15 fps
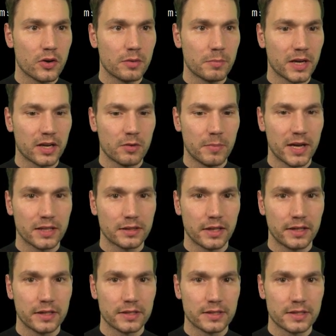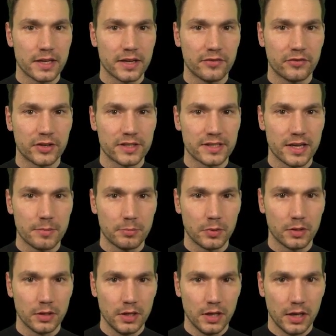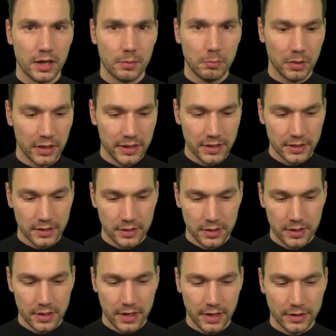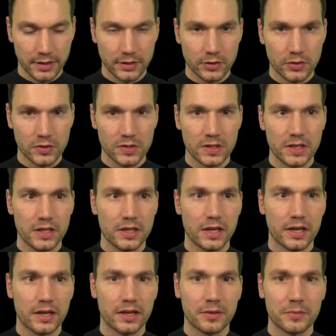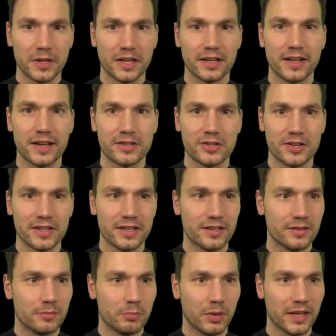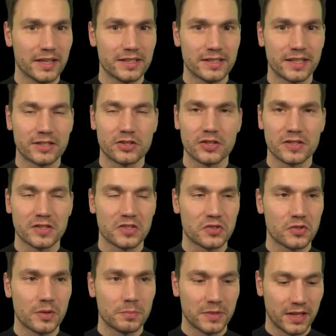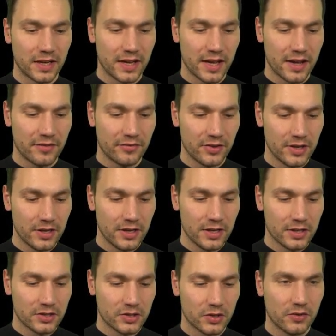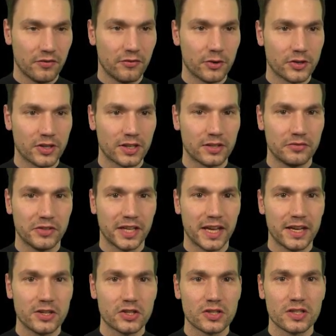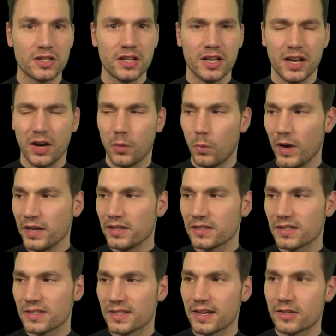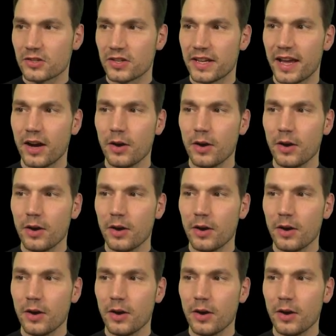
go in my command line and say, for example, a blink, and then you see um, that it actually blinks. That's just the script that I have. So for notification, when is this actually